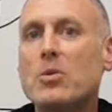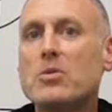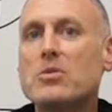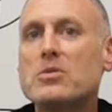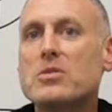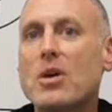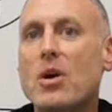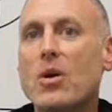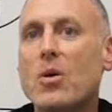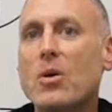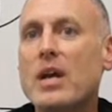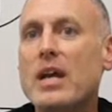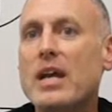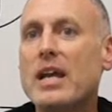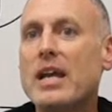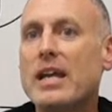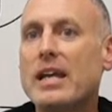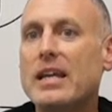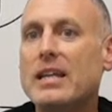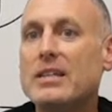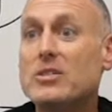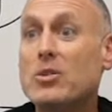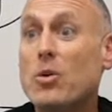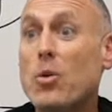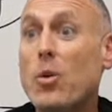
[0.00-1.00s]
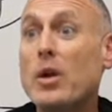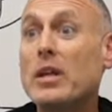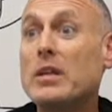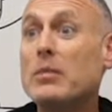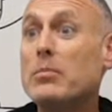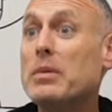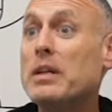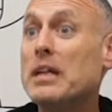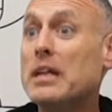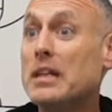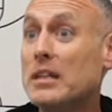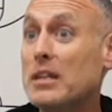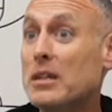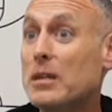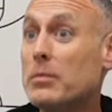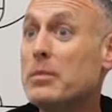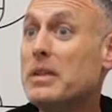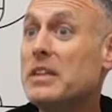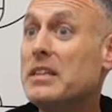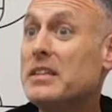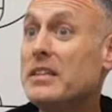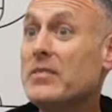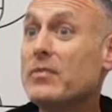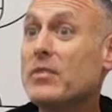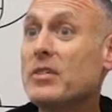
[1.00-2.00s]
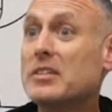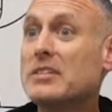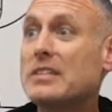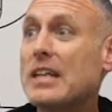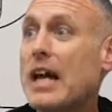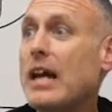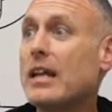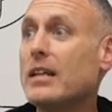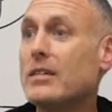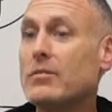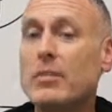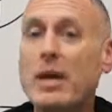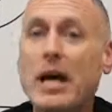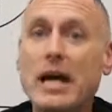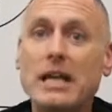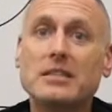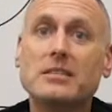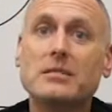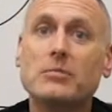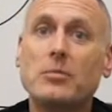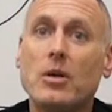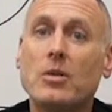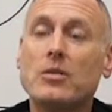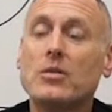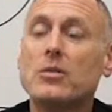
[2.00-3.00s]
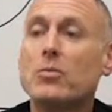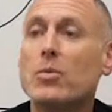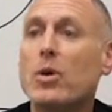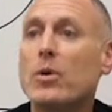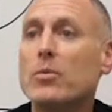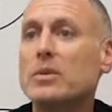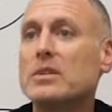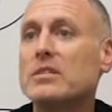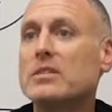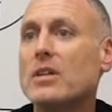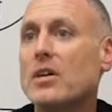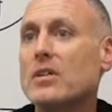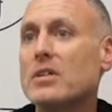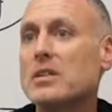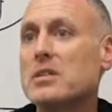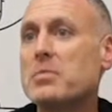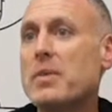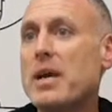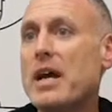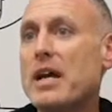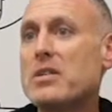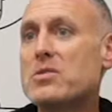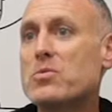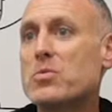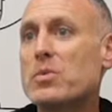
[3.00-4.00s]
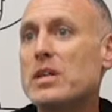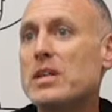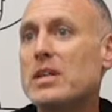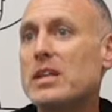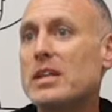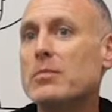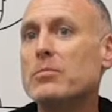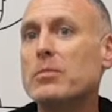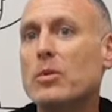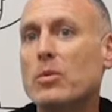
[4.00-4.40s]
So it's going to be a little bit different style of basketball than what we saw this past weekend,